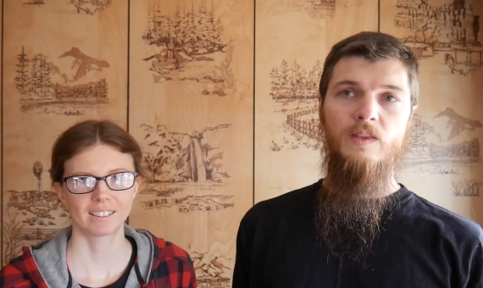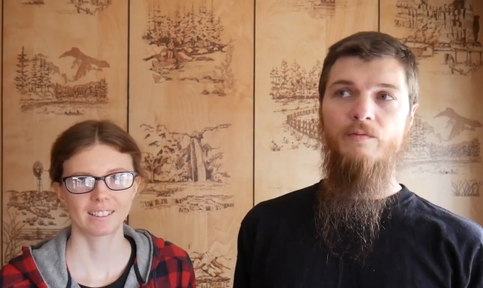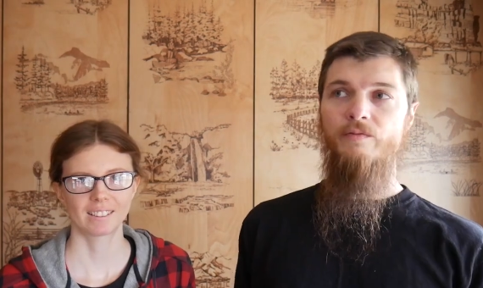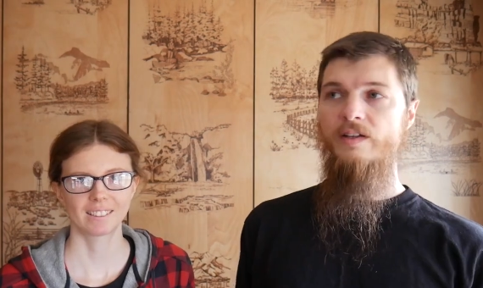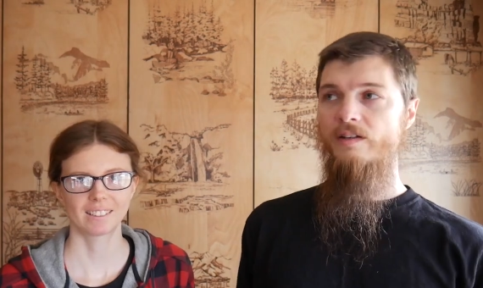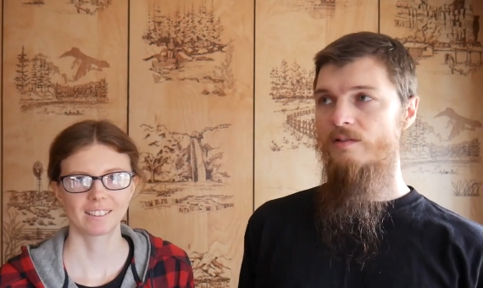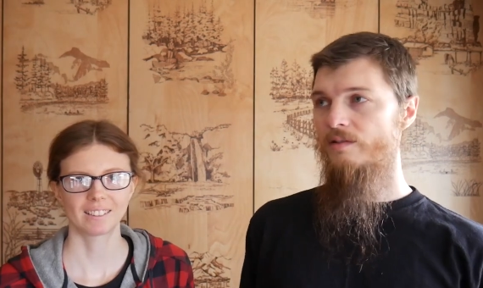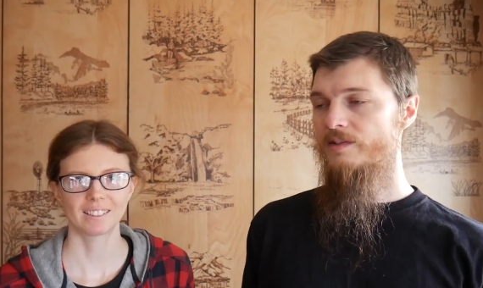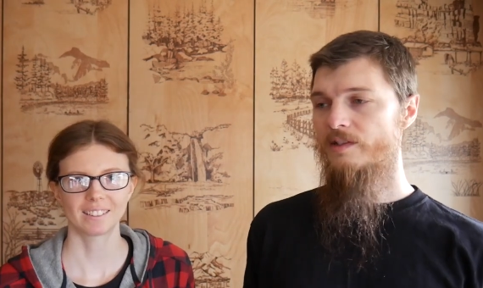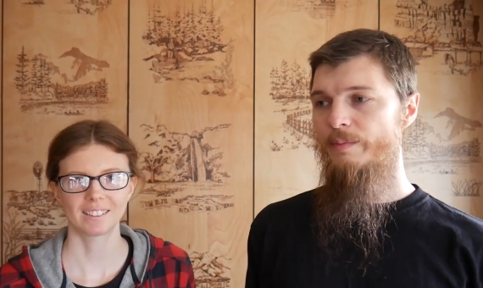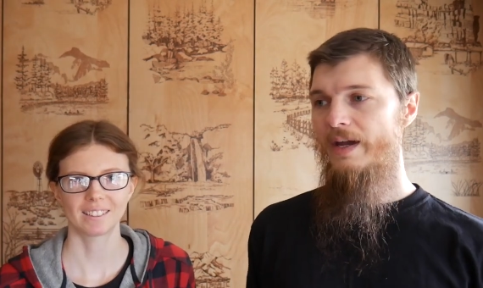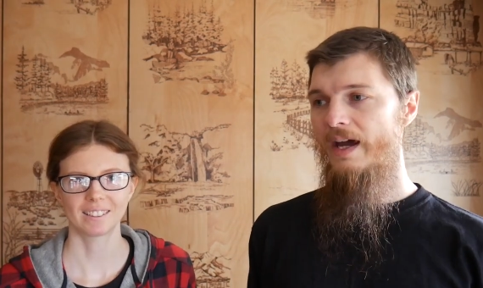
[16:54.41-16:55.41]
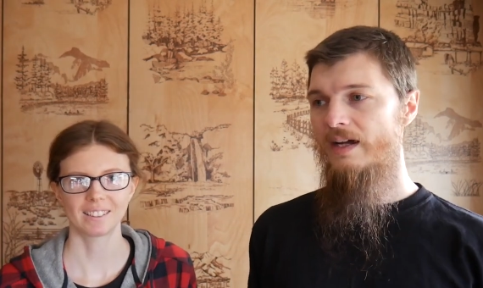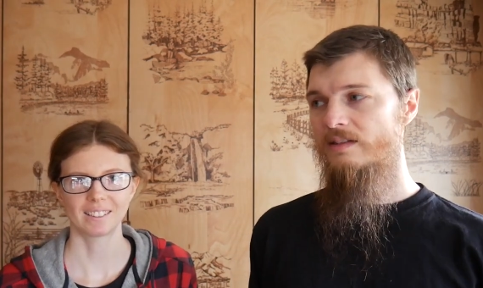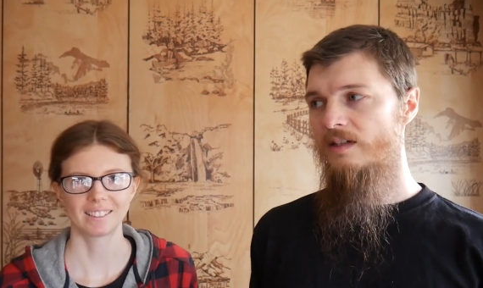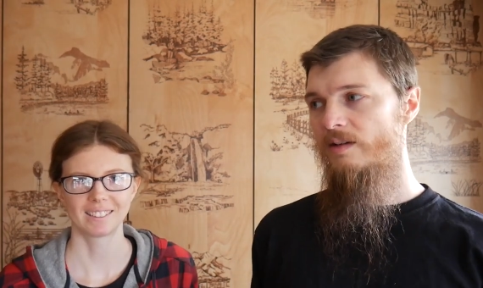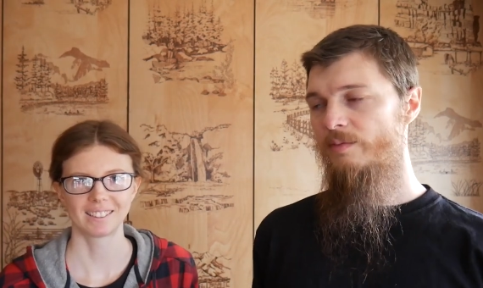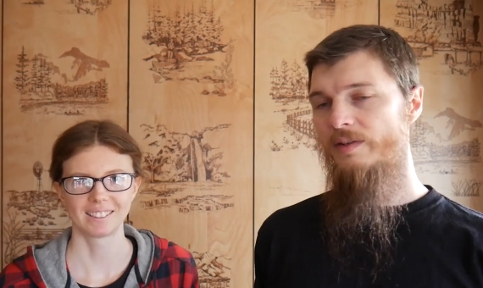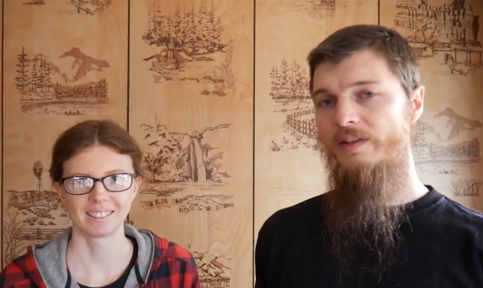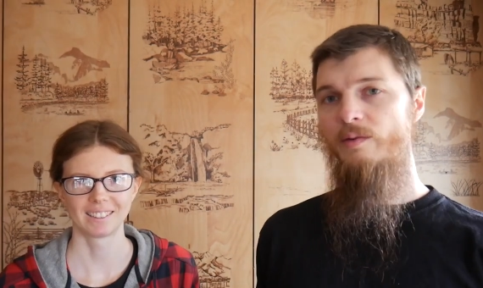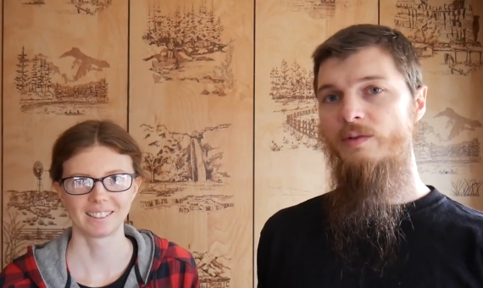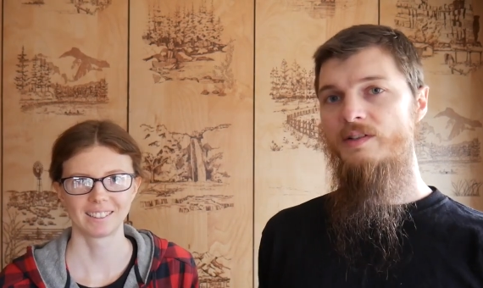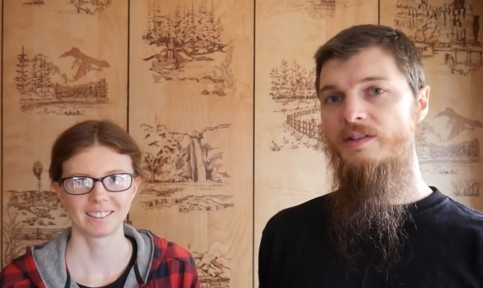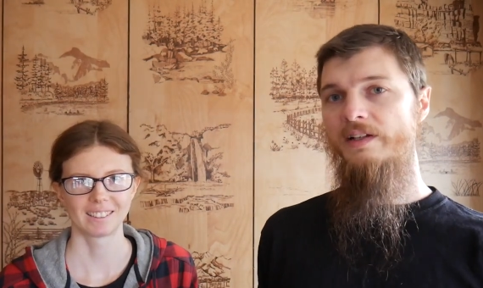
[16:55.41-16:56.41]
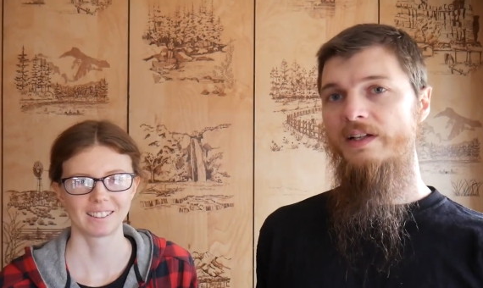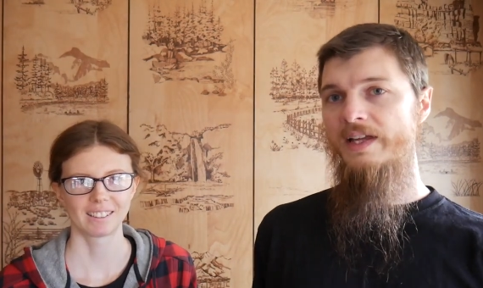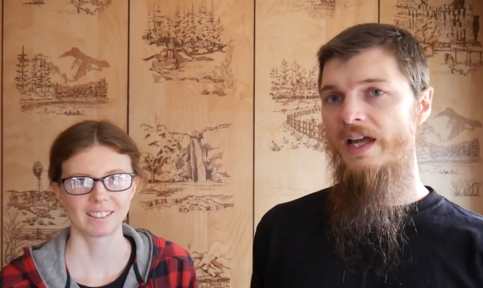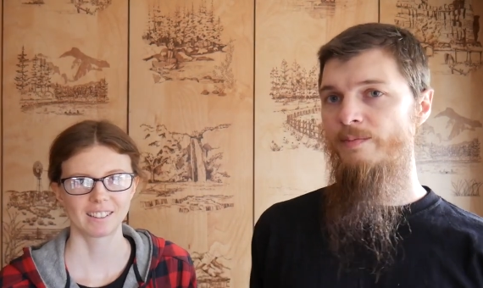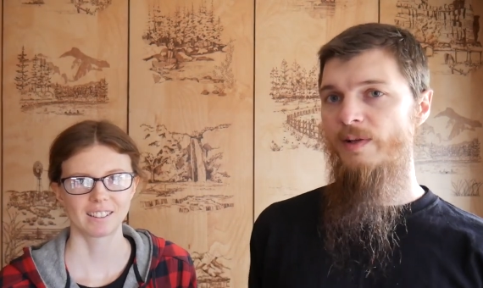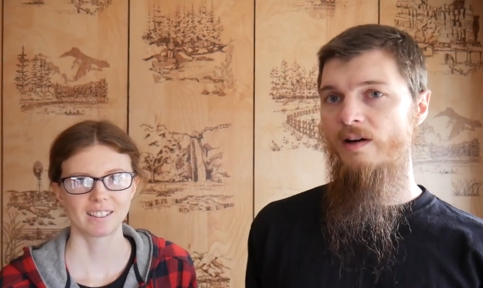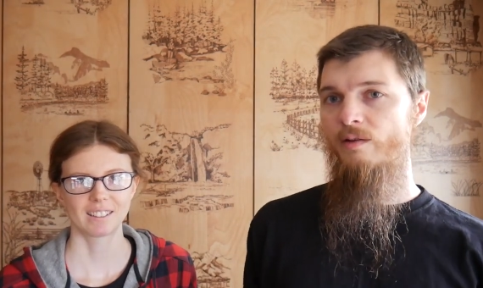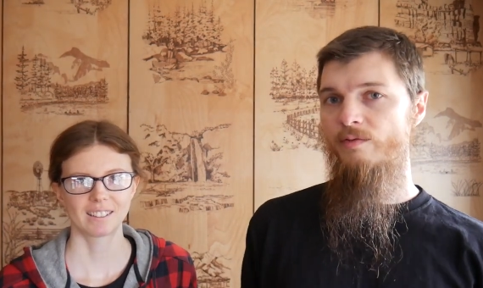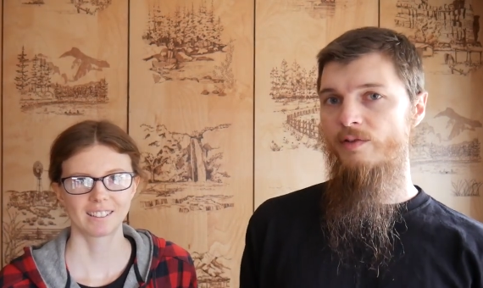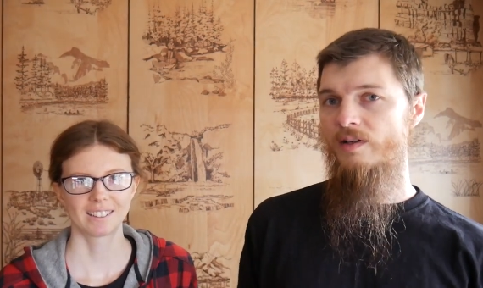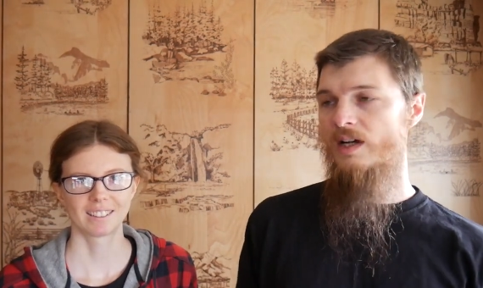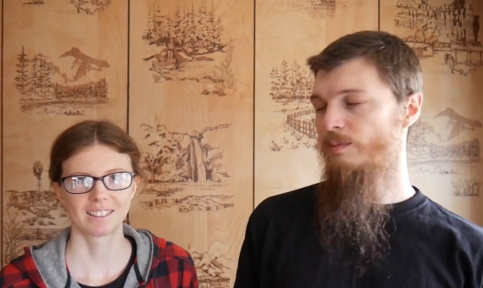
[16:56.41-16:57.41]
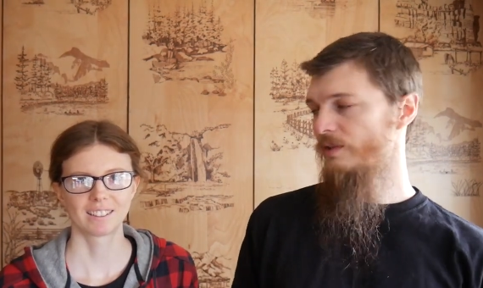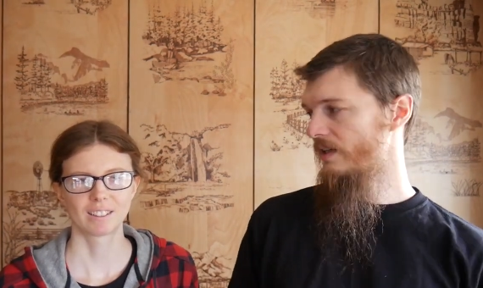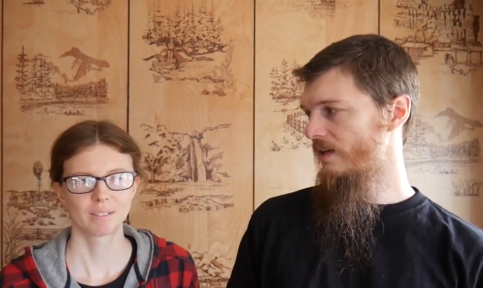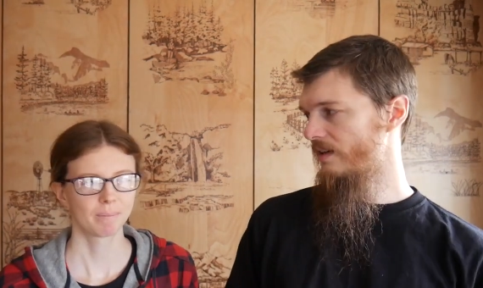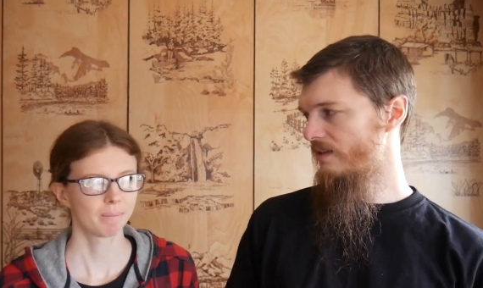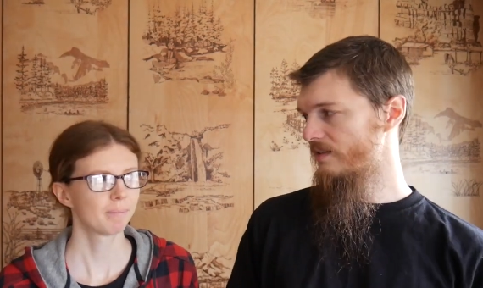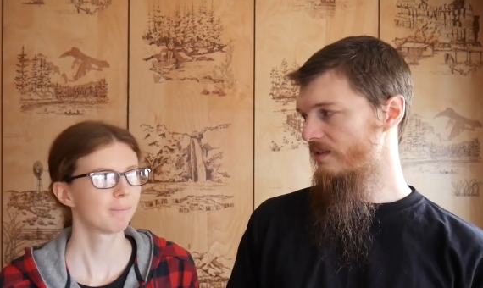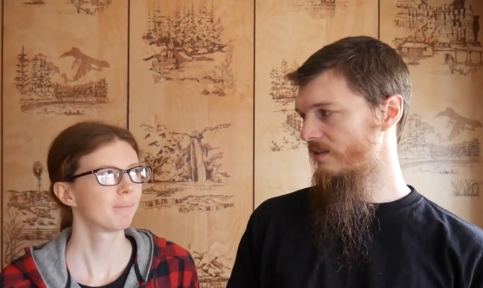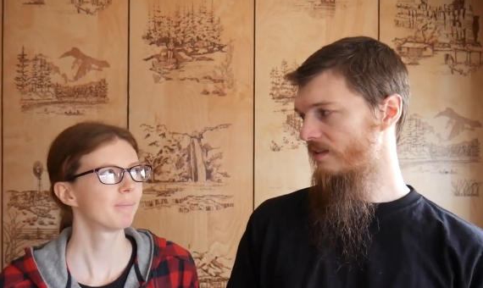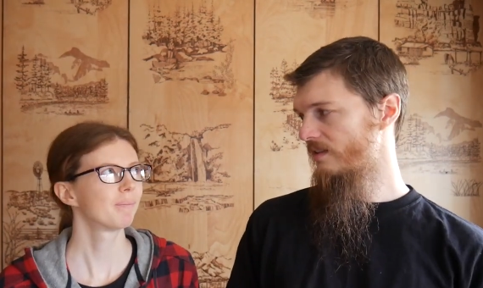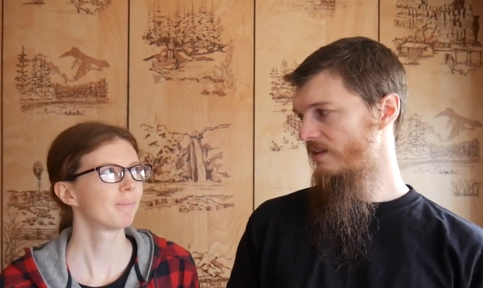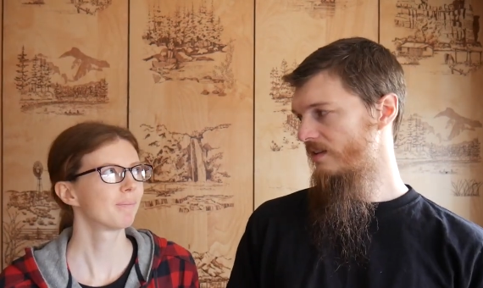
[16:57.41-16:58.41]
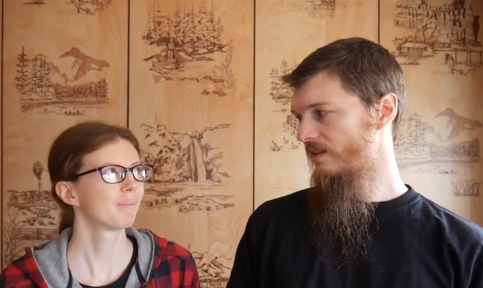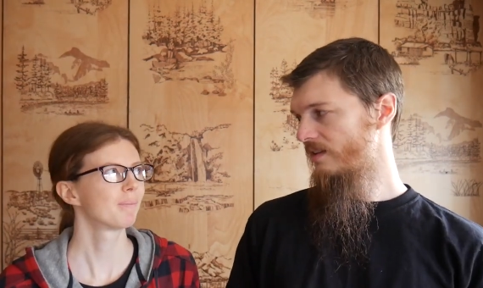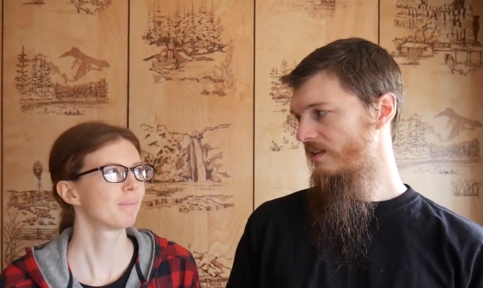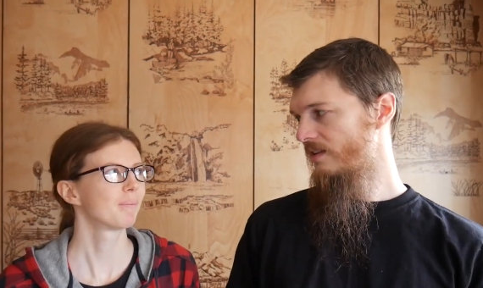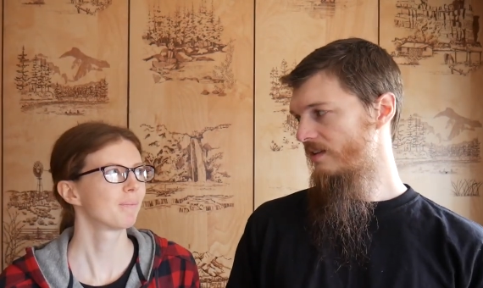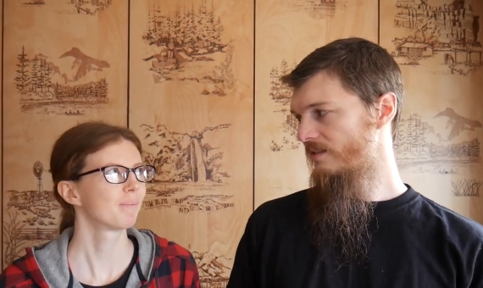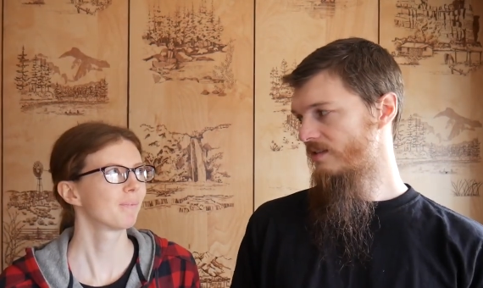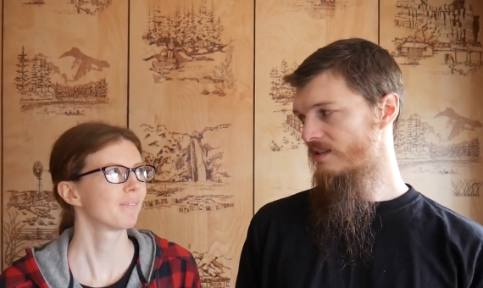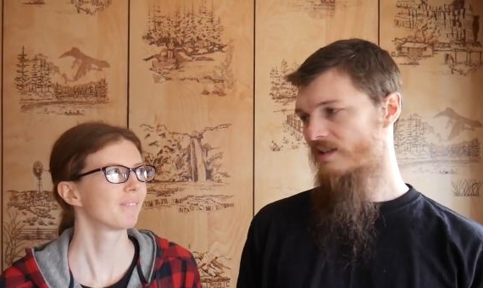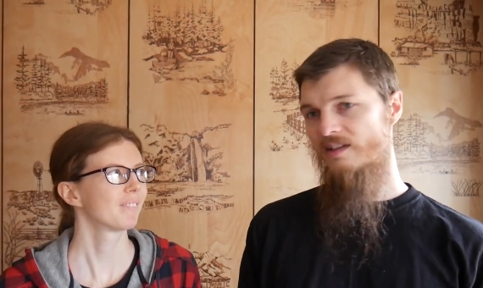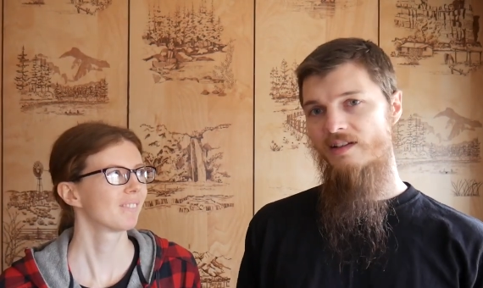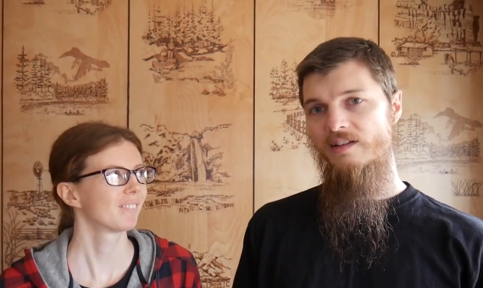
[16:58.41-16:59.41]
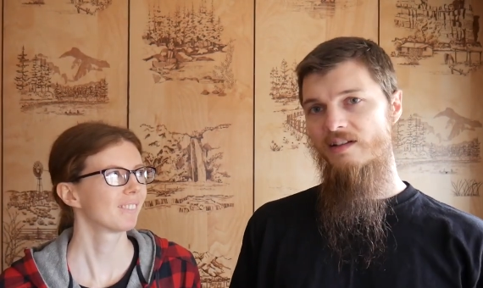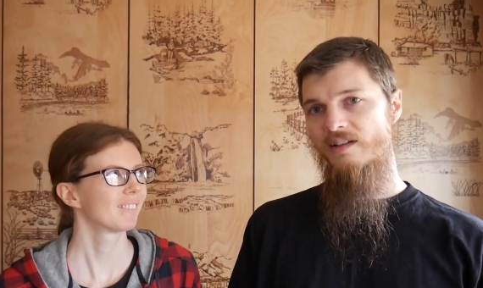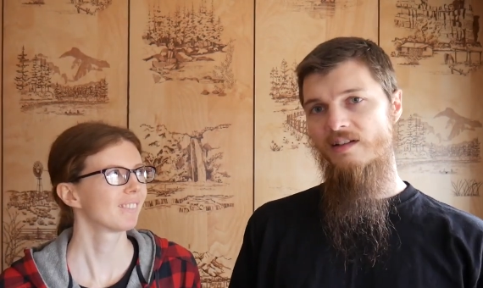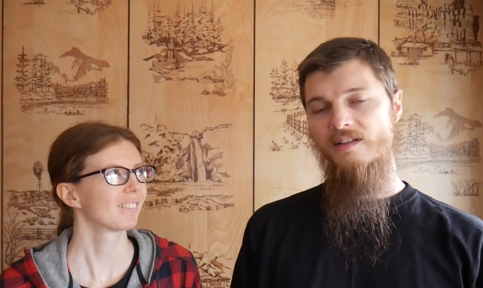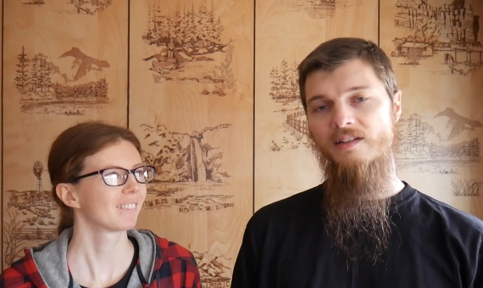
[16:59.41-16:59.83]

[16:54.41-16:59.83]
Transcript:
Speaker 1: The vehicles are packed up. Now we're just going to camp out for a couple days and just see